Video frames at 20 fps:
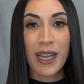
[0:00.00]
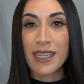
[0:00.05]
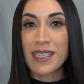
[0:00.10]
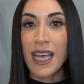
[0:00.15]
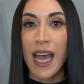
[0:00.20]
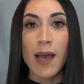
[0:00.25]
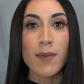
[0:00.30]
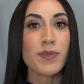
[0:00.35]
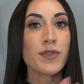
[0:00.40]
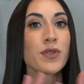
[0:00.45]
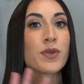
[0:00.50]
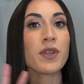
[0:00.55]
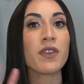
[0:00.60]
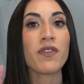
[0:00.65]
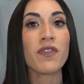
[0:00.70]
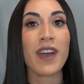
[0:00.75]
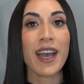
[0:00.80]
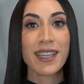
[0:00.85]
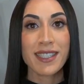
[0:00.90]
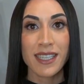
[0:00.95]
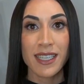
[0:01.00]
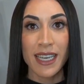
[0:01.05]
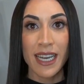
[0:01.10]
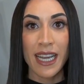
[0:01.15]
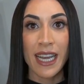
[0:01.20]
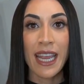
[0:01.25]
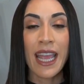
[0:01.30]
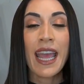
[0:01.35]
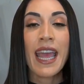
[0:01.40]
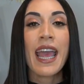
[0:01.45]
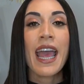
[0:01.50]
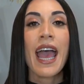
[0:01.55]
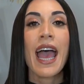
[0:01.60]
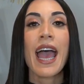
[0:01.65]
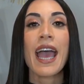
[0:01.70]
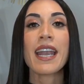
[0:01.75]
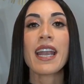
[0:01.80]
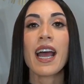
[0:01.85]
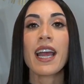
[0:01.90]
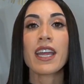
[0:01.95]
It's absolutely fascinating,
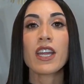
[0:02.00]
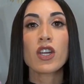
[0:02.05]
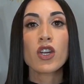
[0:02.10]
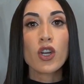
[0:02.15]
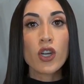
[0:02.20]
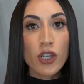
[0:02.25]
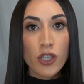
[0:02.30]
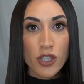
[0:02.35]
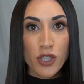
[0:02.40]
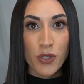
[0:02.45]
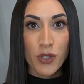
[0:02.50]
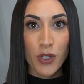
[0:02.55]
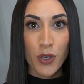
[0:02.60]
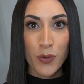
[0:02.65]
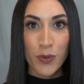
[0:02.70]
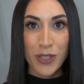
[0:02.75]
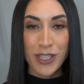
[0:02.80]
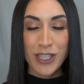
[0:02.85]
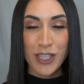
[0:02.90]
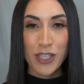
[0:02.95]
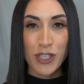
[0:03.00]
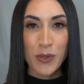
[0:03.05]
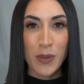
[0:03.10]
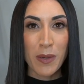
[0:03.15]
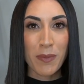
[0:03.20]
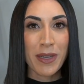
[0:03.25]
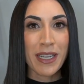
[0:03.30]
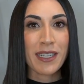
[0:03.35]
and I encourage you to go listen to it,